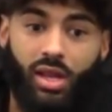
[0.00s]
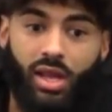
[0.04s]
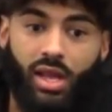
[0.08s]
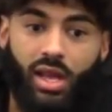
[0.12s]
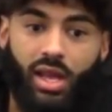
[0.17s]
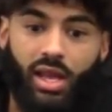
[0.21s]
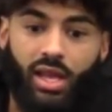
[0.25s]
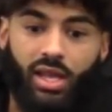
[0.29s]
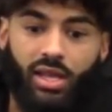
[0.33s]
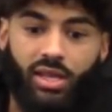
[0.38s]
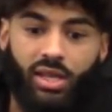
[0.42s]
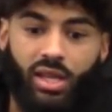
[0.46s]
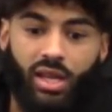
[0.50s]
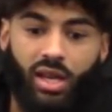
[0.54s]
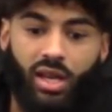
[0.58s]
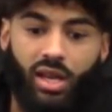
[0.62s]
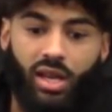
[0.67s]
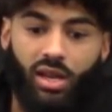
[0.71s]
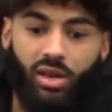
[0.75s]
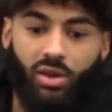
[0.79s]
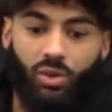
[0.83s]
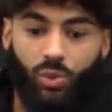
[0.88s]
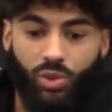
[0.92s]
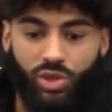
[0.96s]
And
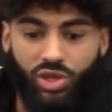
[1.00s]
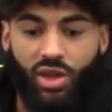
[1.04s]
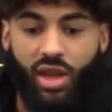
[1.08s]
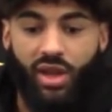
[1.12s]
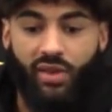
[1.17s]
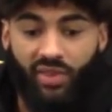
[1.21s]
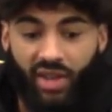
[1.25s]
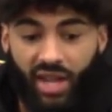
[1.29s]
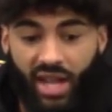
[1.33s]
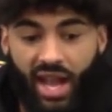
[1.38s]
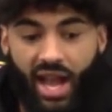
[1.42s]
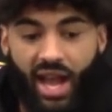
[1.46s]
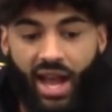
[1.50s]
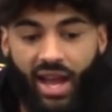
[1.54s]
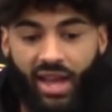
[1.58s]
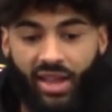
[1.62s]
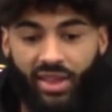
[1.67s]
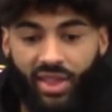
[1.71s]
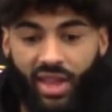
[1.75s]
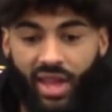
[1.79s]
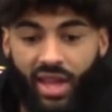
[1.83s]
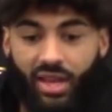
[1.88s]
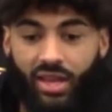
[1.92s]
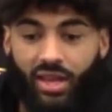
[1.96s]
when you have a guy
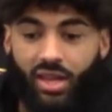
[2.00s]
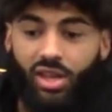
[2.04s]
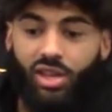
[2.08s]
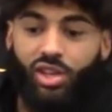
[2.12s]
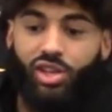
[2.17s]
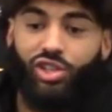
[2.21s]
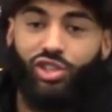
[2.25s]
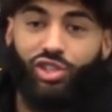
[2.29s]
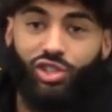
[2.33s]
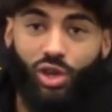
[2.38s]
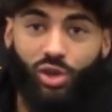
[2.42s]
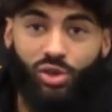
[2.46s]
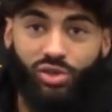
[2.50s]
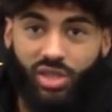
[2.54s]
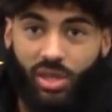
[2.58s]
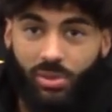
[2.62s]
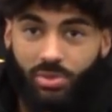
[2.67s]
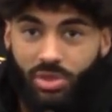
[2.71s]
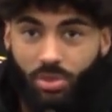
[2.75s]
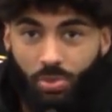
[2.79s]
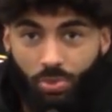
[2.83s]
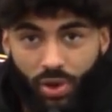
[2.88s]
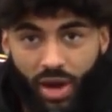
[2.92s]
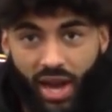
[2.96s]
that shows
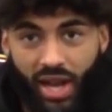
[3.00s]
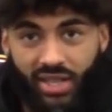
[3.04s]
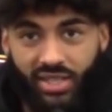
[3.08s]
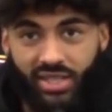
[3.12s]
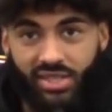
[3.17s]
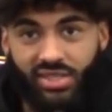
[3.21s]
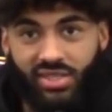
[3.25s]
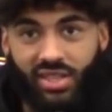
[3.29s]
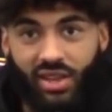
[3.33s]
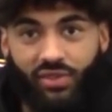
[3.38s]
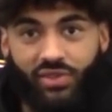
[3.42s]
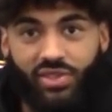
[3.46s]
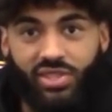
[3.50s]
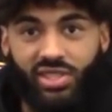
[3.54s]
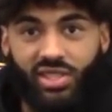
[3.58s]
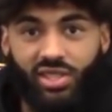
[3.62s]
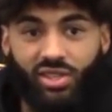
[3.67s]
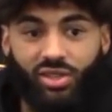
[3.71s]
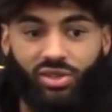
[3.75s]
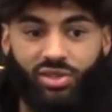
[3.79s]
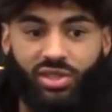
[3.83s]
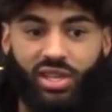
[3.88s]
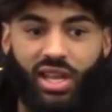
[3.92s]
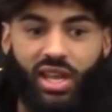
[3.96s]
up to practice every
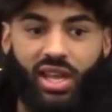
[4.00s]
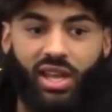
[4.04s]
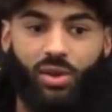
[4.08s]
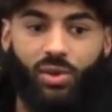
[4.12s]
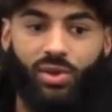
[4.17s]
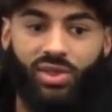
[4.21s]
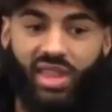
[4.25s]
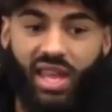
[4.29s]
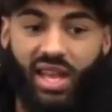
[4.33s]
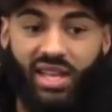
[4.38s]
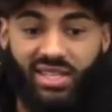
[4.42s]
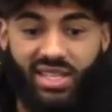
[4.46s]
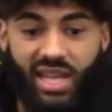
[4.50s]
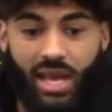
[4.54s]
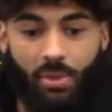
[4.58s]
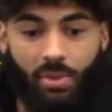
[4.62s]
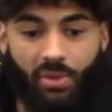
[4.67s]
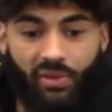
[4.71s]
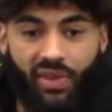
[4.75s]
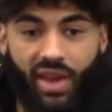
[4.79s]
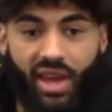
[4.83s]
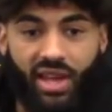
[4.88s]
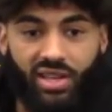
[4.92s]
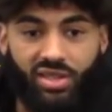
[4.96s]
single day with that type
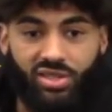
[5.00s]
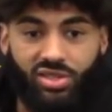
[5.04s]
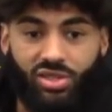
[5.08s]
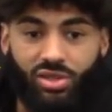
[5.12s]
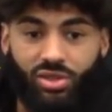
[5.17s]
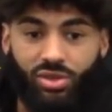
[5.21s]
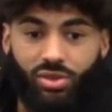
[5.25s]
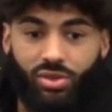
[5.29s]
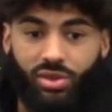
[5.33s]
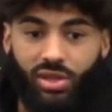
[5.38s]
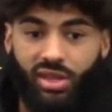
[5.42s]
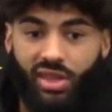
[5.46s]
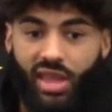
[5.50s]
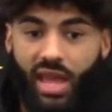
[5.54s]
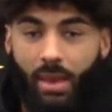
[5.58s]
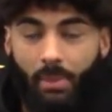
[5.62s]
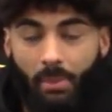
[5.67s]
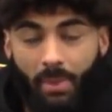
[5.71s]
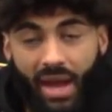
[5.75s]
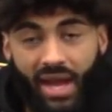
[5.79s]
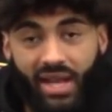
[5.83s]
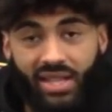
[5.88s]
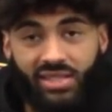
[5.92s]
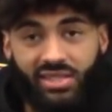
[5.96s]
of attitude and that
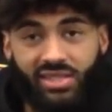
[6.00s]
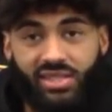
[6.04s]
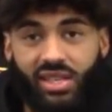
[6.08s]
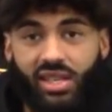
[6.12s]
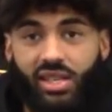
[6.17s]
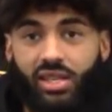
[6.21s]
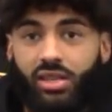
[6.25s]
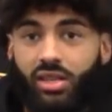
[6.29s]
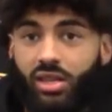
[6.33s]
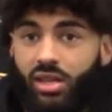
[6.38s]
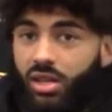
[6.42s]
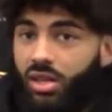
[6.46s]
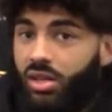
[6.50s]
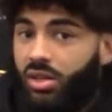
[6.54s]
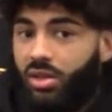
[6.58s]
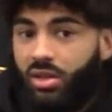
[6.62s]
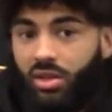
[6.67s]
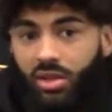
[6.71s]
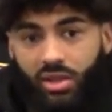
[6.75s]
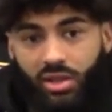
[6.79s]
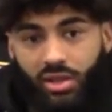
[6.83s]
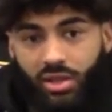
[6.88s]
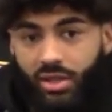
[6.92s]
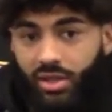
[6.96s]
mindset,
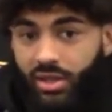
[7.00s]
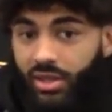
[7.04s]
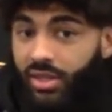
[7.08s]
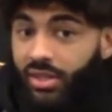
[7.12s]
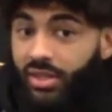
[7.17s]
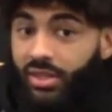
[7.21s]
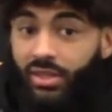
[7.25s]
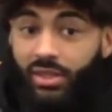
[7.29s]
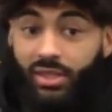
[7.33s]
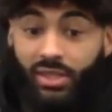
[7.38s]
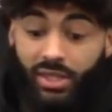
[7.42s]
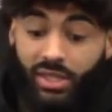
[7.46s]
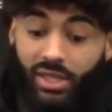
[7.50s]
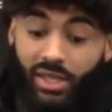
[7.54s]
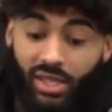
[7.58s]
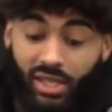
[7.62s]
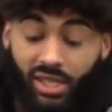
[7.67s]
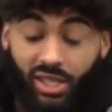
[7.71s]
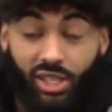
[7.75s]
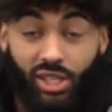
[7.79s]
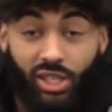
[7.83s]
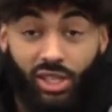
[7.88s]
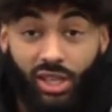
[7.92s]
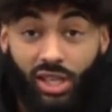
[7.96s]

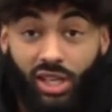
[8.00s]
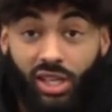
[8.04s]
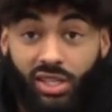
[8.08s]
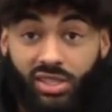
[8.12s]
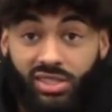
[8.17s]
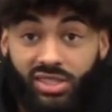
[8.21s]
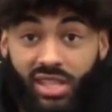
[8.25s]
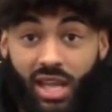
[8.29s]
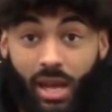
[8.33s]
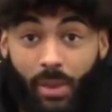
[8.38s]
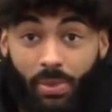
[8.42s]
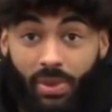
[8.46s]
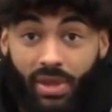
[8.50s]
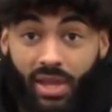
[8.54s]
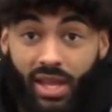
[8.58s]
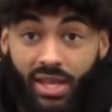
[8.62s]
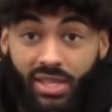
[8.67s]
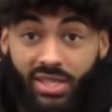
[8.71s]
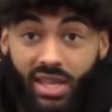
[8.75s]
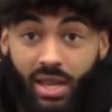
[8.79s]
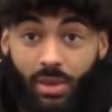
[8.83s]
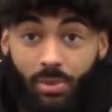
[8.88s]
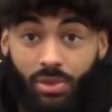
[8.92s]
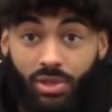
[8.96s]
good luck stopping that
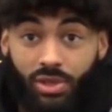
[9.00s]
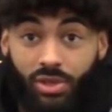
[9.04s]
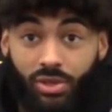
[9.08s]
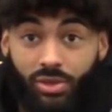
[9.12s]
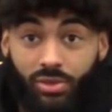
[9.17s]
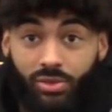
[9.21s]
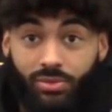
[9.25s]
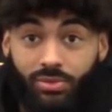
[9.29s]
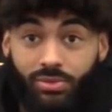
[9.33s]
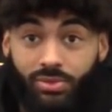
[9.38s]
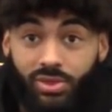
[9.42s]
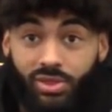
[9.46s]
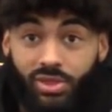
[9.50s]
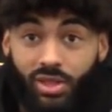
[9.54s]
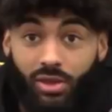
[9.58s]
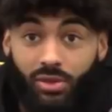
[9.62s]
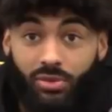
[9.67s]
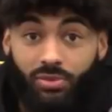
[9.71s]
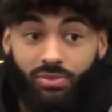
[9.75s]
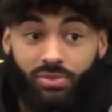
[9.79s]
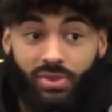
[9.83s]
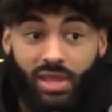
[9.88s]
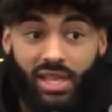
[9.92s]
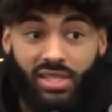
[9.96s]
type of dude. So
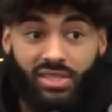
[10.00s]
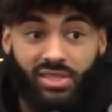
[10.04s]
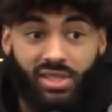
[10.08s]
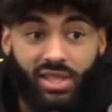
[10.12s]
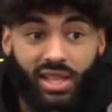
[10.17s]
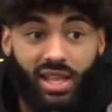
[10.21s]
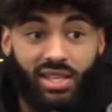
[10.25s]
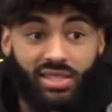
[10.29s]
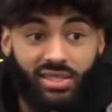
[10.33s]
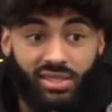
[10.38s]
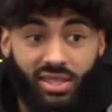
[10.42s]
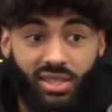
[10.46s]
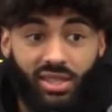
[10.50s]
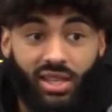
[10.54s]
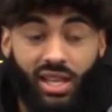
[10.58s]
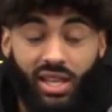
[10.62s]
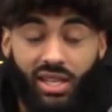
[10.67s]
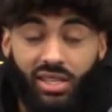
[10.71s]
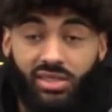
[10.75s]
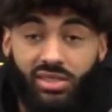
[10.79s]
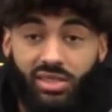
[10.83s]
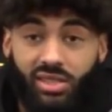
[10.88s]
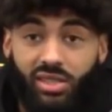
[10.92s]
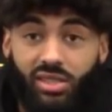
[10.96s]
that's the
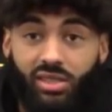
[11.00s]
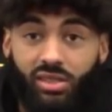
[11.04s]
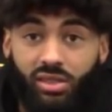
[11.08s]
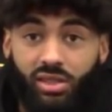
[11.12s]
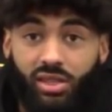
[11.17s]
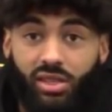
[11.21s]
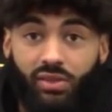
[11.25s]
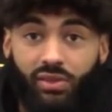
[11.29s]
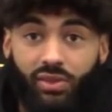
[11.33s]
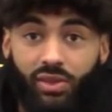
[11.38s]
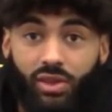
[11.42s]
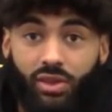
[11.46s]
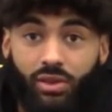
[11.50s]
legacy he'll leave here.